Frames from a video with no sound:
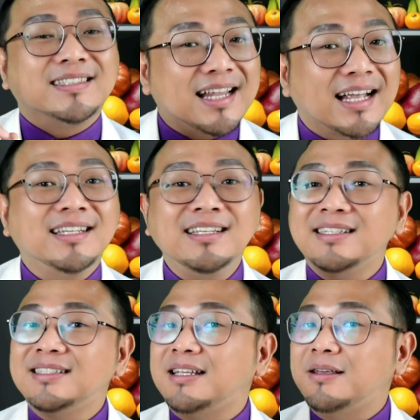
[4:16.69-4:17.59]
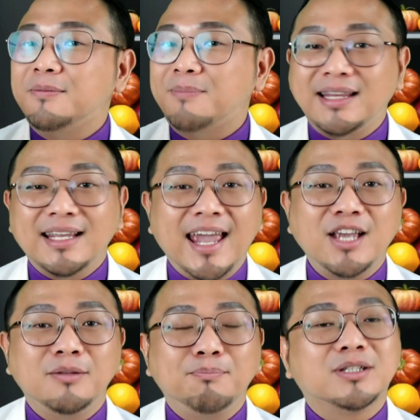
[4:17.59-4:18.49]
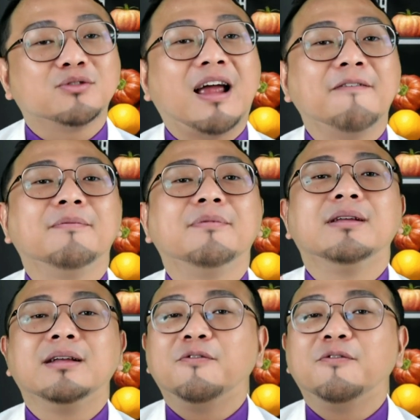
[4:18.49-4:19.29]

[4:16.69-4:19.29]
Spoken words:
The statin is the medication prescribed